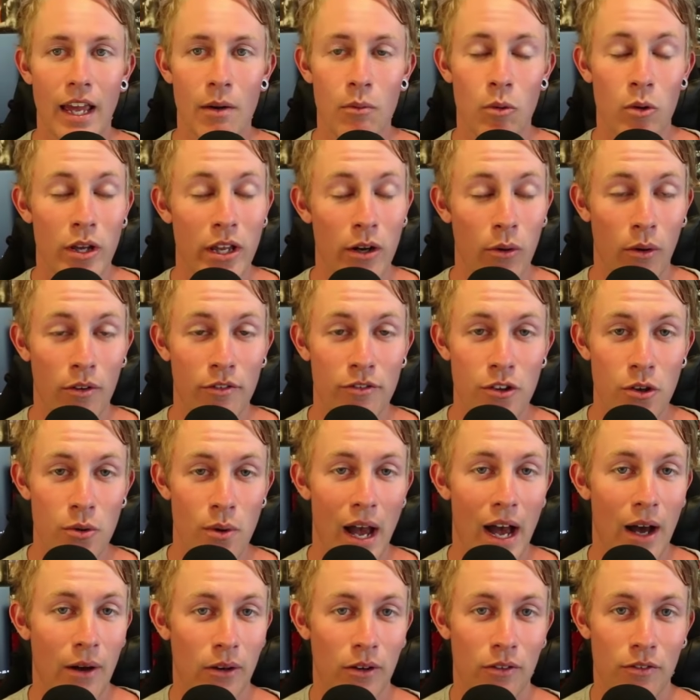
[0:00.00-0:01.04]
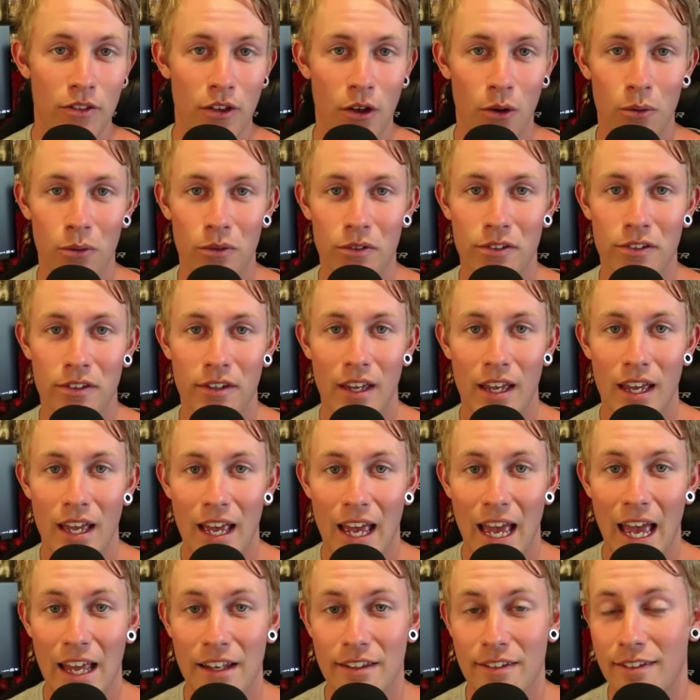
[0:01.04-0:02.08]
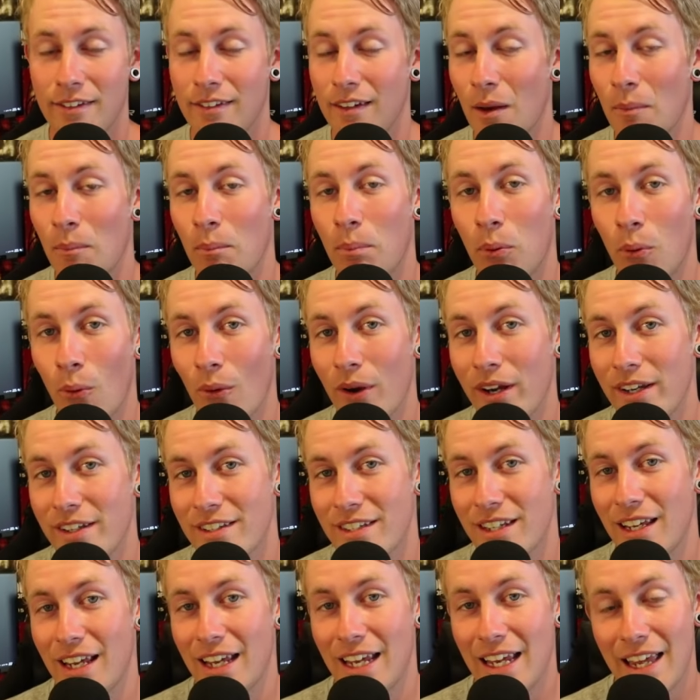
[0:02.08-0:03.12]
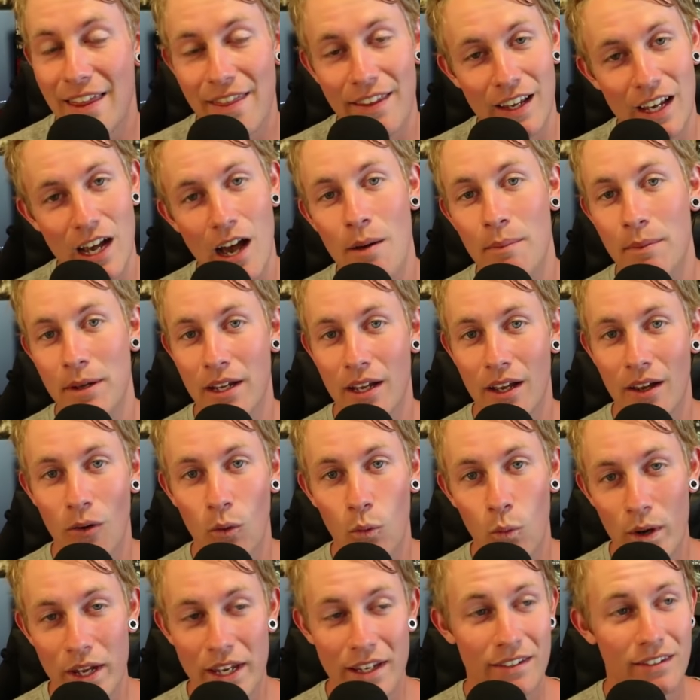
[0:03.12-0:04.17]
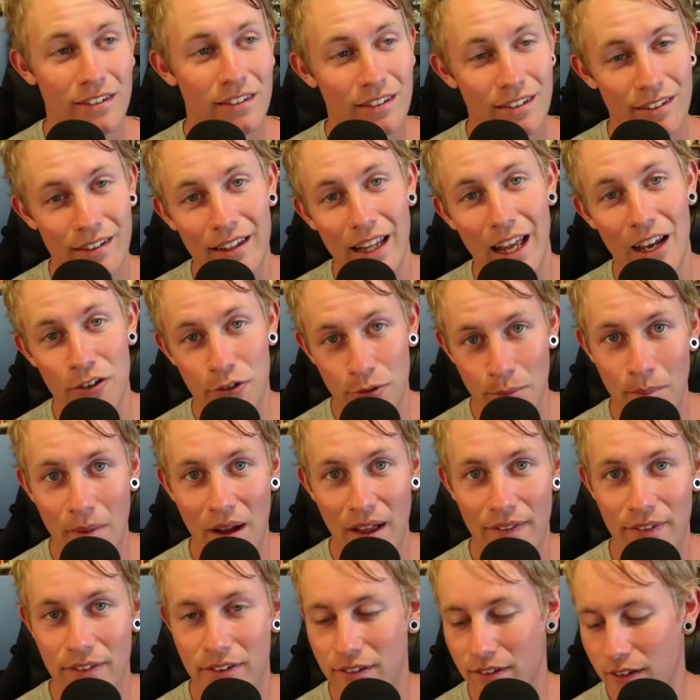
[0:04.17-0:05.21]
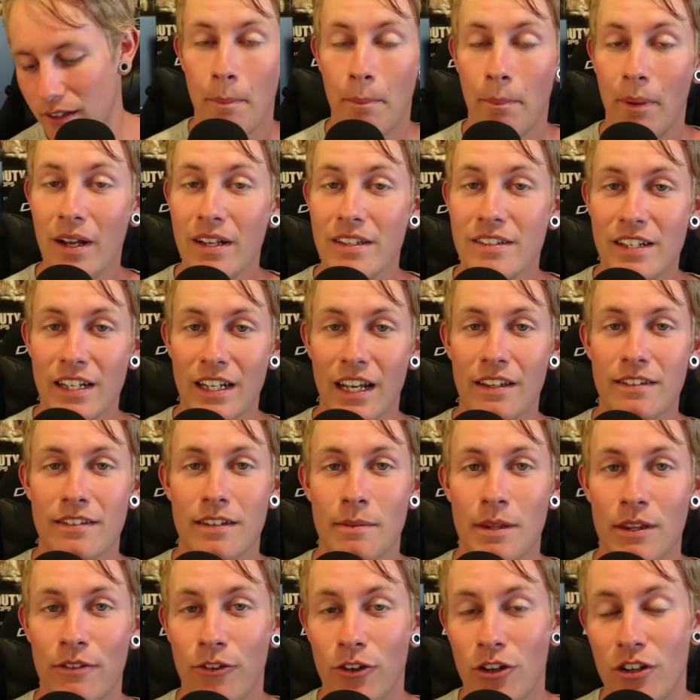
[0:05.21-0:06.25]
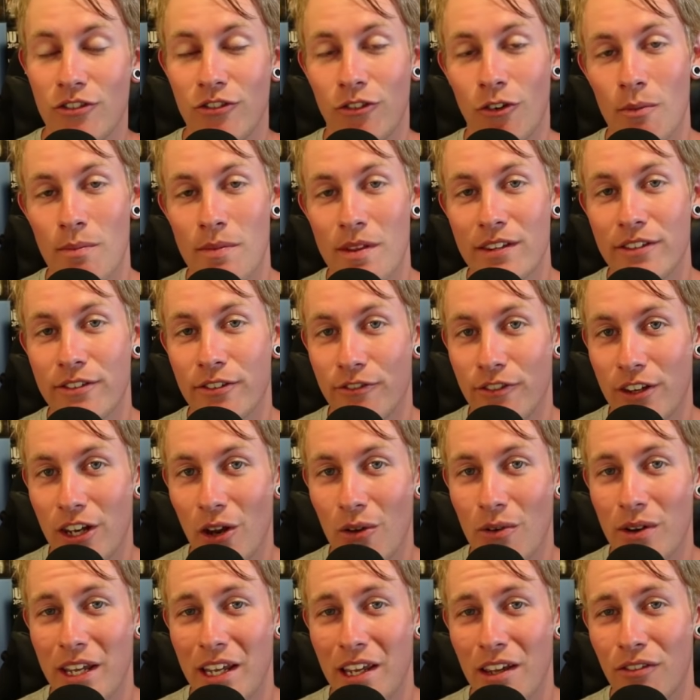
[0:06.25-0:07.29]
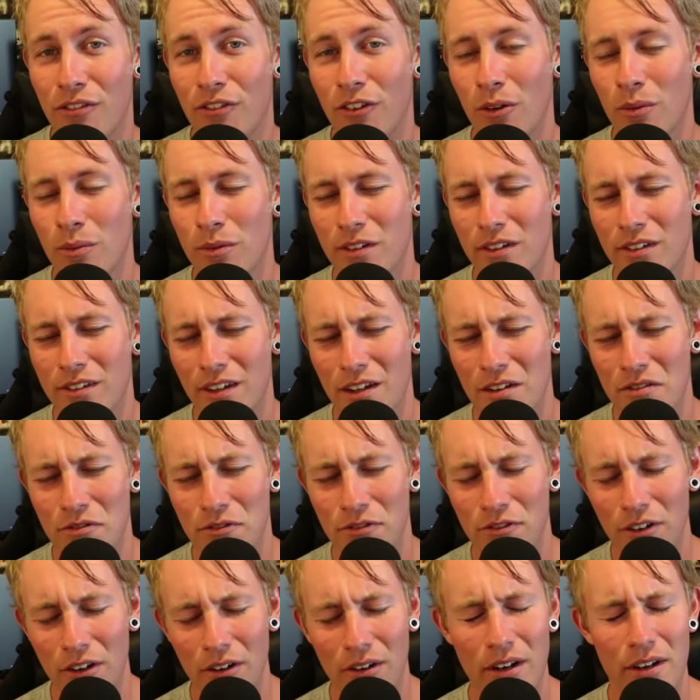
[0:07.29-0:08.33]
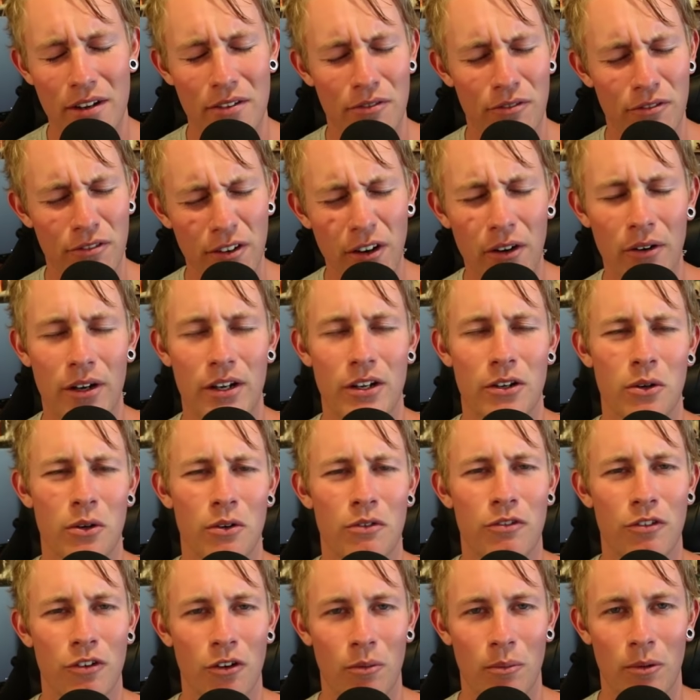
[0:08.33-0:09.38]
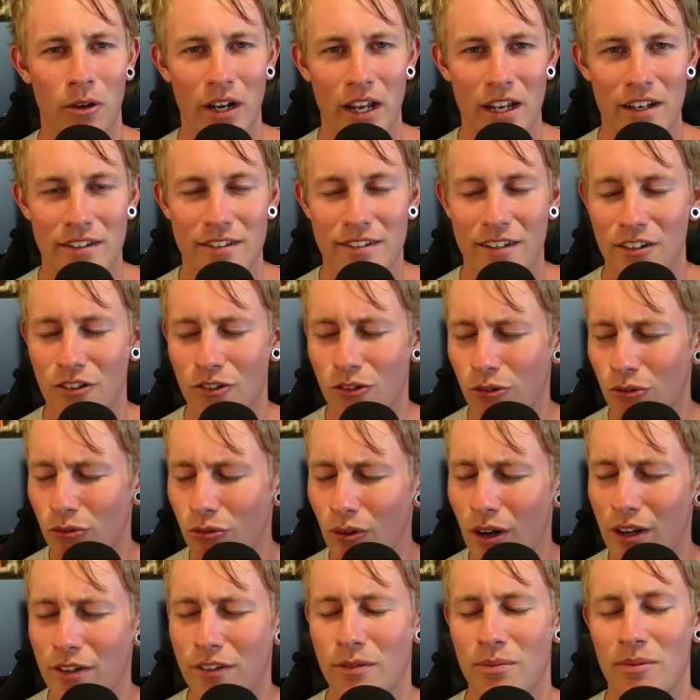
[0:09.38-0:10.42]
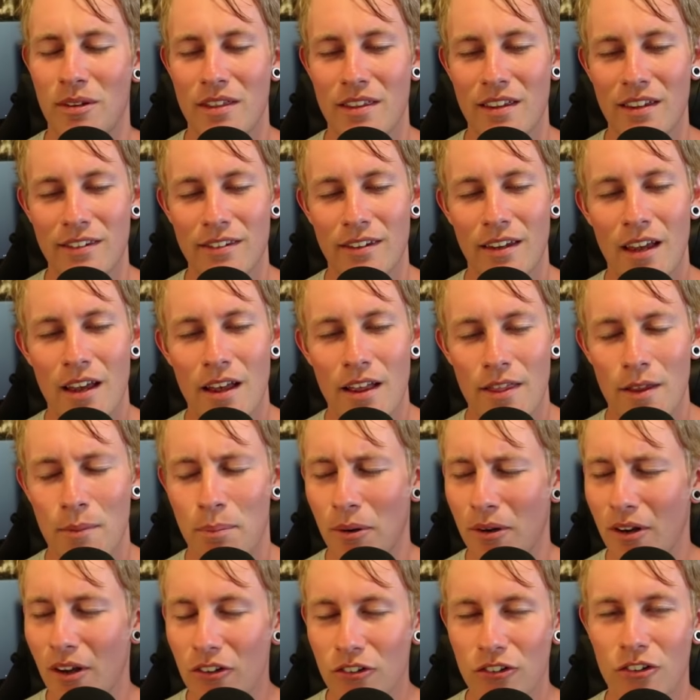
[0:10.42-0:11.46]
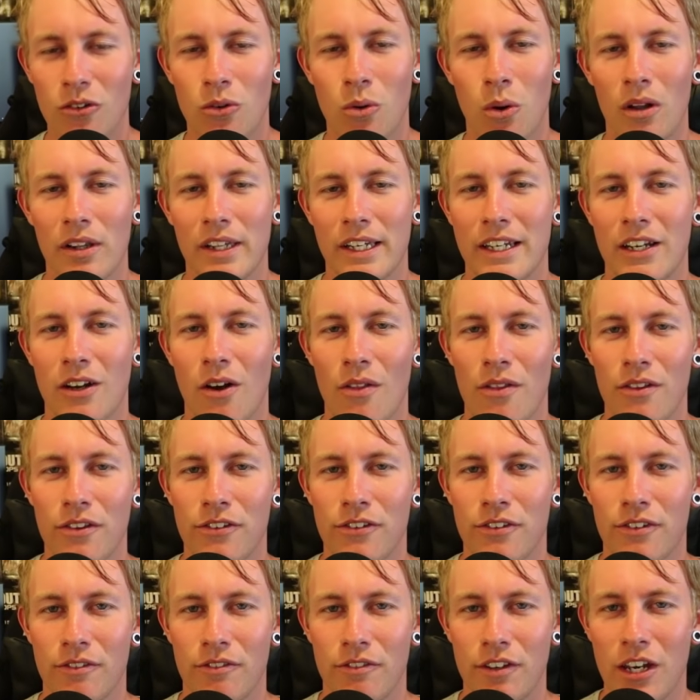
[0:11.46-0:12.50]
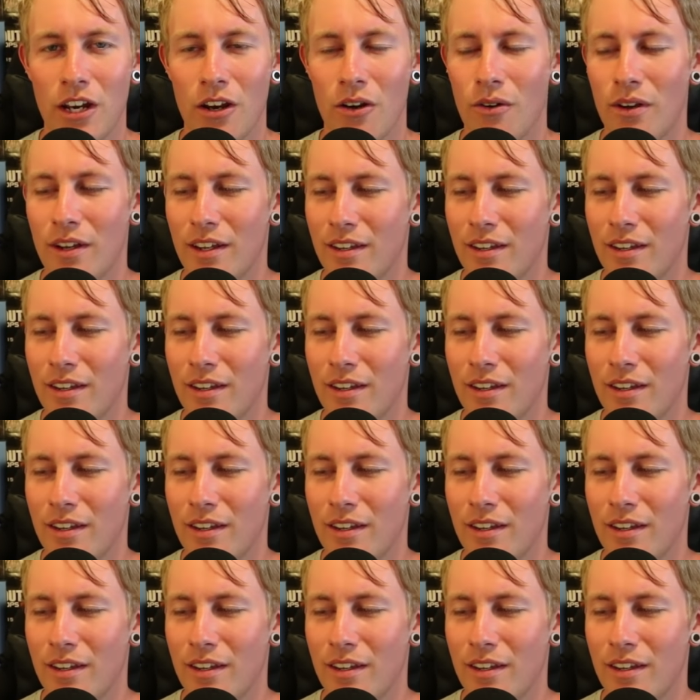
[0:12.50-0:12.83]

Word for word: and we'll get a review out of those at some point in the coming weeks slash months. But check out some of the footage from this video. Nikkei Films is a very, very good filmer and editor. Trust me, this the production quality on this video